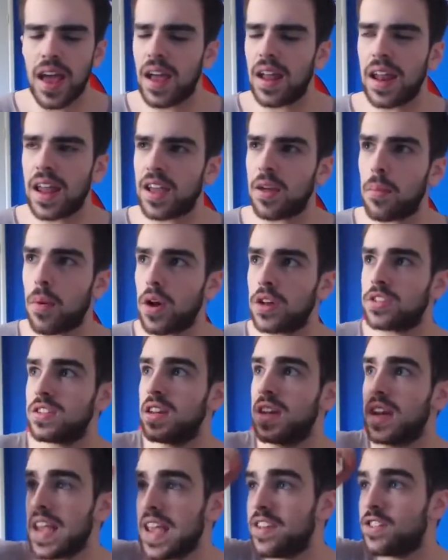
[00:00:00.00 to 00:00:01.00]
Like a
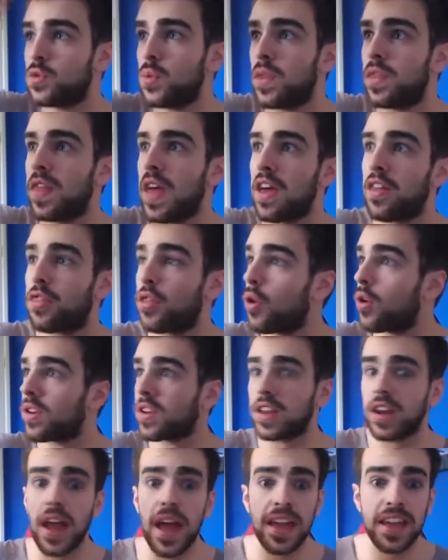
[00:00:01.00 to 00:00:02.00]
person leaves with their thought,
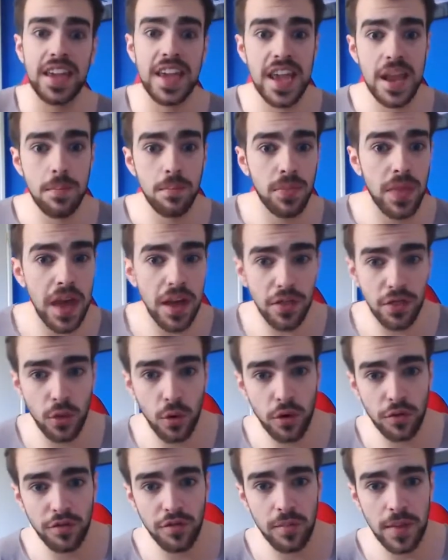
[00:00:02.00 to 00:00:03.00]
can I keep that
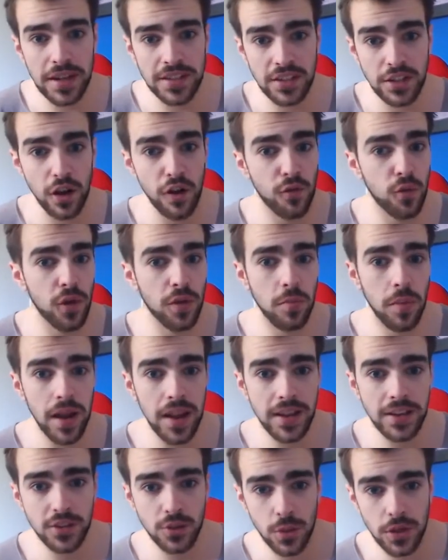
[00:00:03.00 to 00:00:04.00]
thought for myself with my
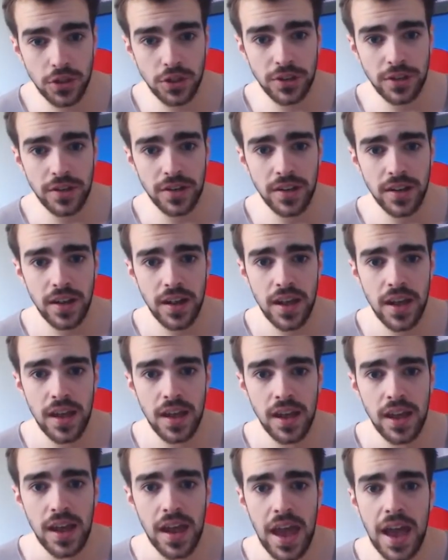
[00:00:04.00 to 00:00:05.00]
intuition?
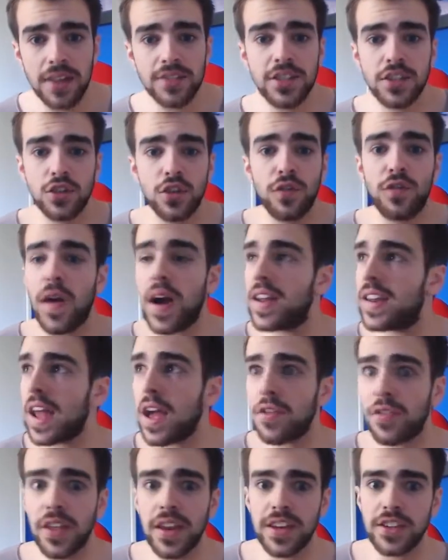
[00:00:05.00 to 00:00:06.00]
How did you find
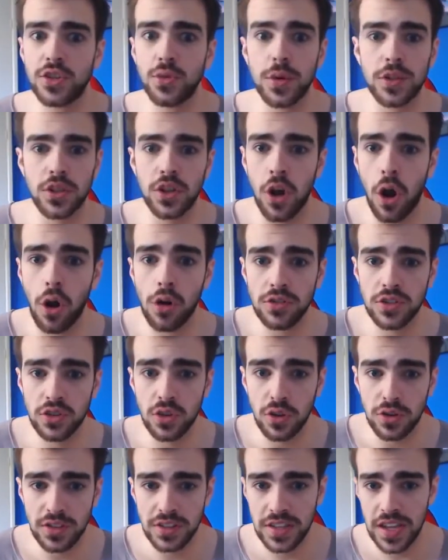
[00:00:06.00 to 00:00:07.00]
out that intuition holds
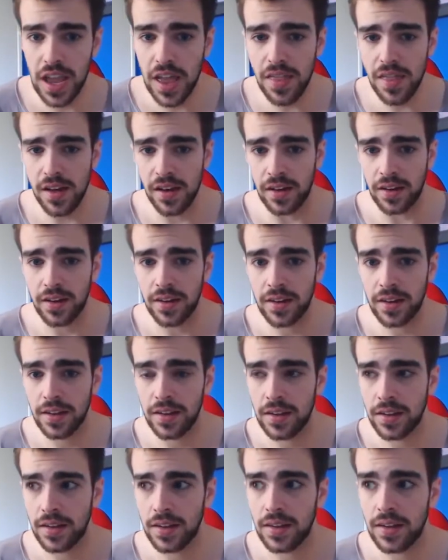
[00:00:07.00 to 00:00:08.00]
thoughts together?
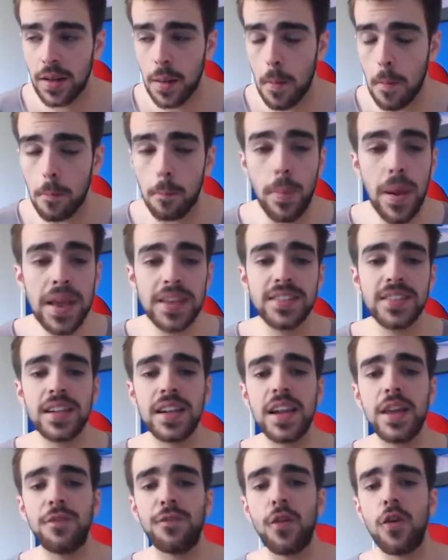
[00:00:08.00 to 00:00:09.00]

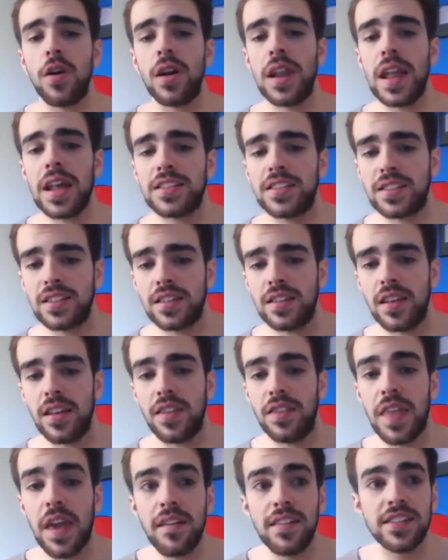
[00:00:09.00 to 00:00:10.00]
Basically, for a lesson,
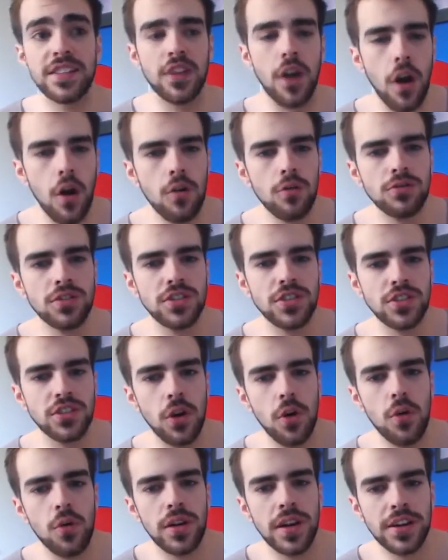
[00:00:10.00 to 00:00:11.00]
there is oh so
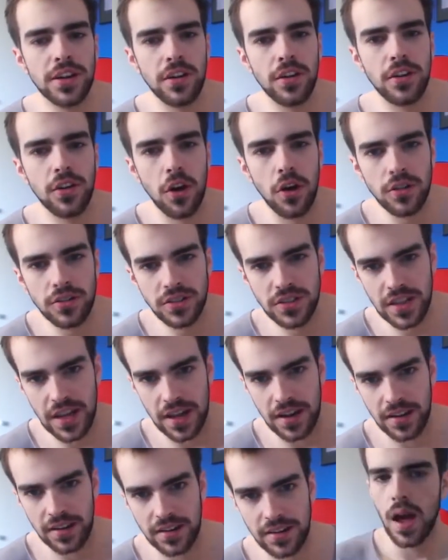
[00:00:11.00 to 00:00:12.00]
little
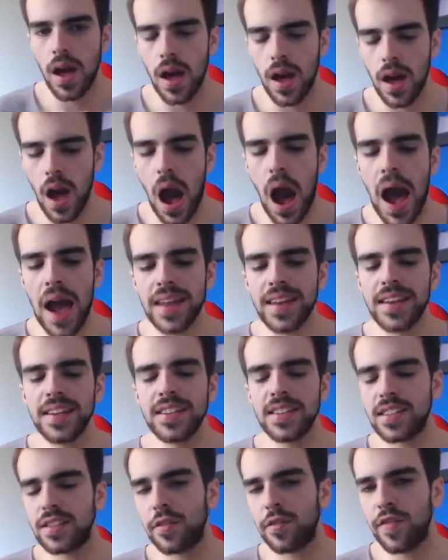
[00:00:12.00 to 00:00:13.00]
content.
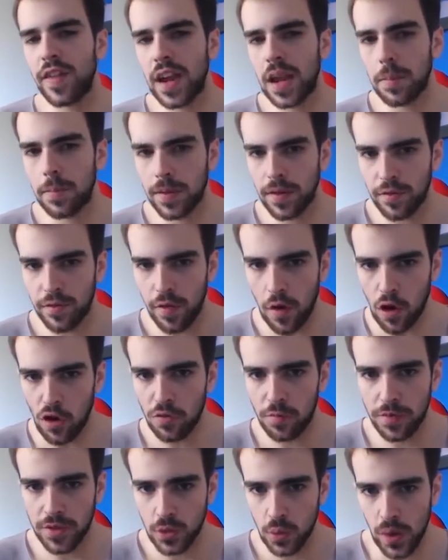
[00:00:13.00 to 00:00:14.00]
Ideas develop and
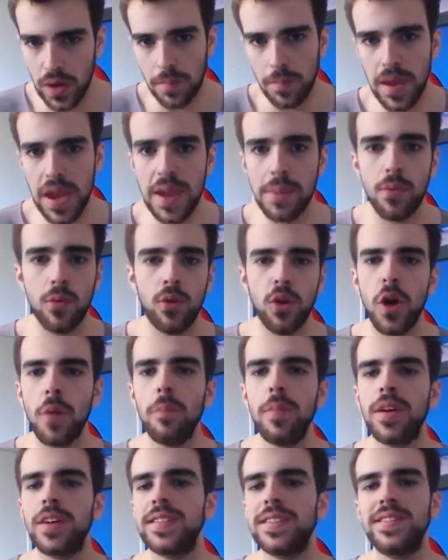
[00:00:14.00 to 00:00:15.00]
evolve between people not
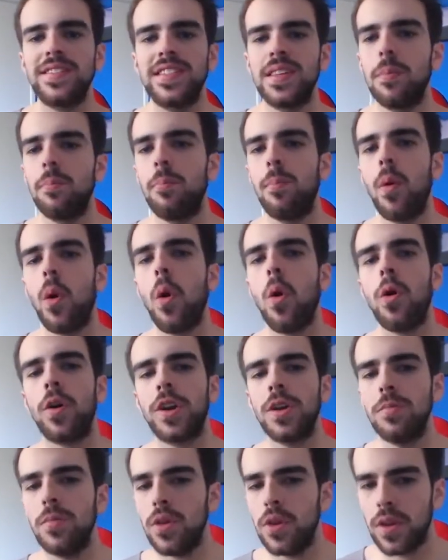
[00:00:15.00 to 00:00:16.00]
because of some poor
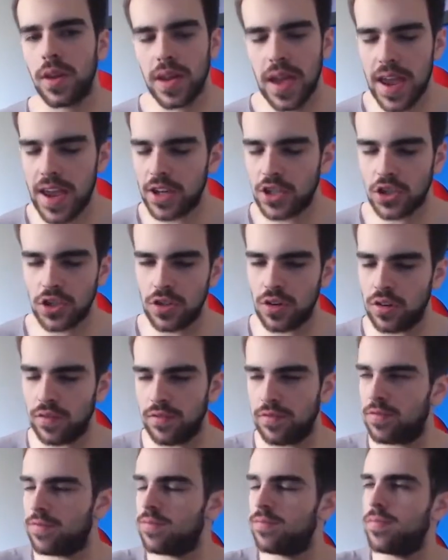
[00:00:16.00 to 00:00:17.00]
communication of